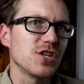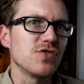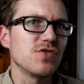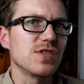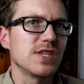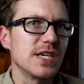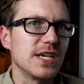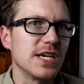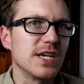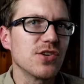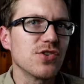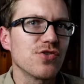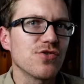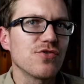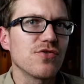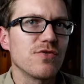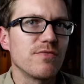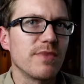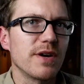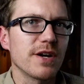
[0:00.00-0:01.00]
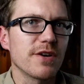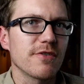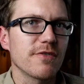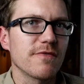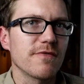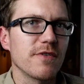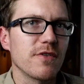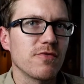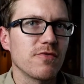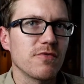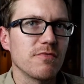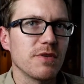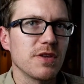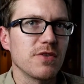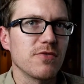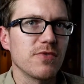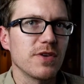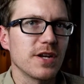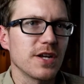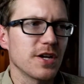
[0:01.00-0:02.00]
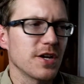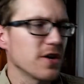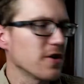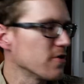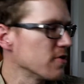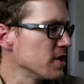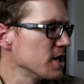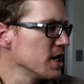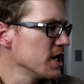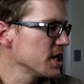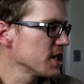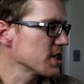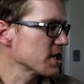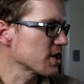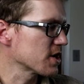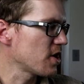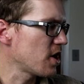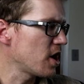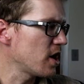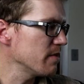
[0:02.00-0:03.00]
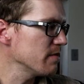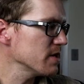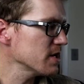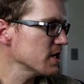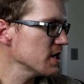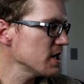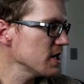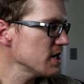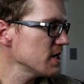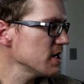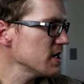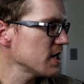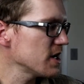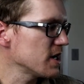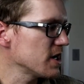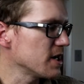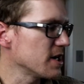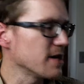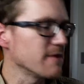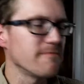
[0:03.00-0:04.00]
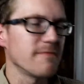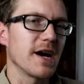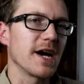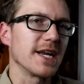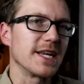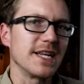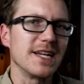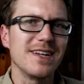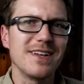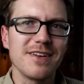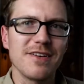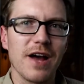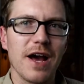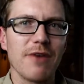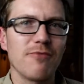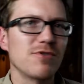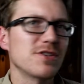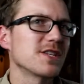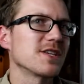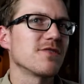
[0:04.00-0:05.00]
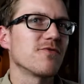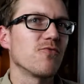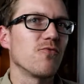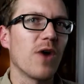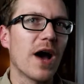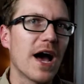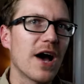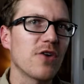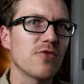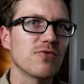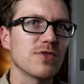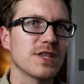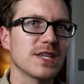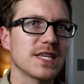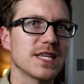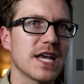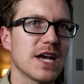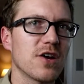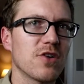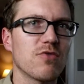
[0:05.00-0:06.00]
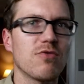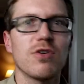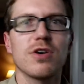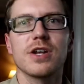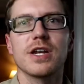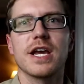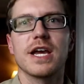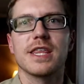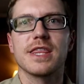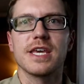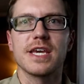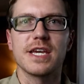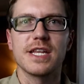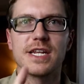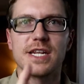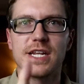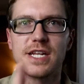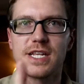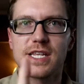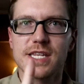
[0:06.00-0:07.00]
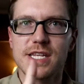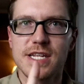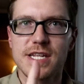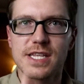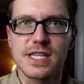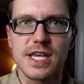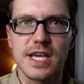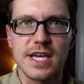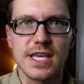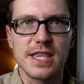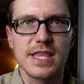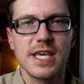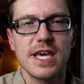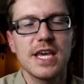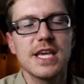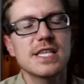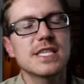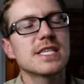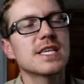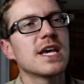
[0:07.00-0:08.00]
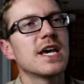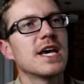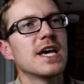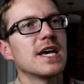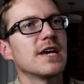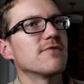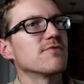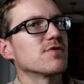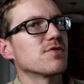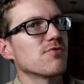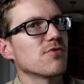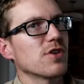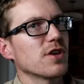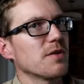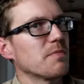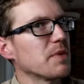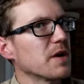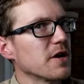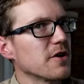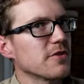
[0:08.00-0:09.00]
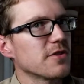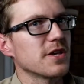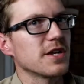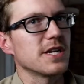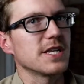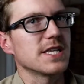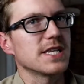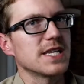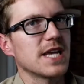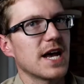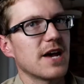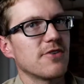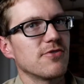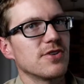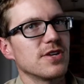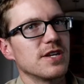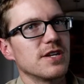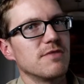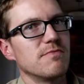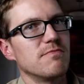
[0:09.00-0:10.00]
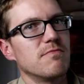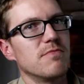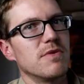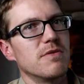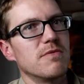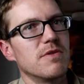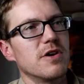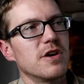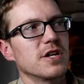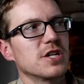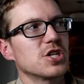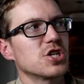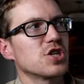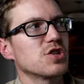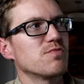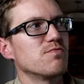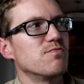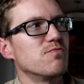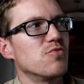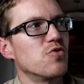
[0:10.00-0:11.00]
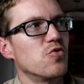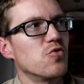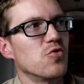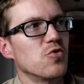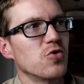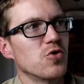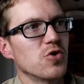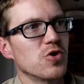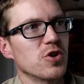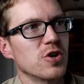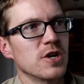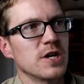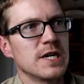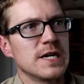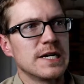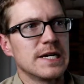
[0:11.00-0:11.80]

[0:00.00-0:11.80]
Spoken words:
use the internal microphone would be the way to go. The Comica, I wasn't wowed with the sound quality. I think in an instance like this, it was really apparent that it sounded much more,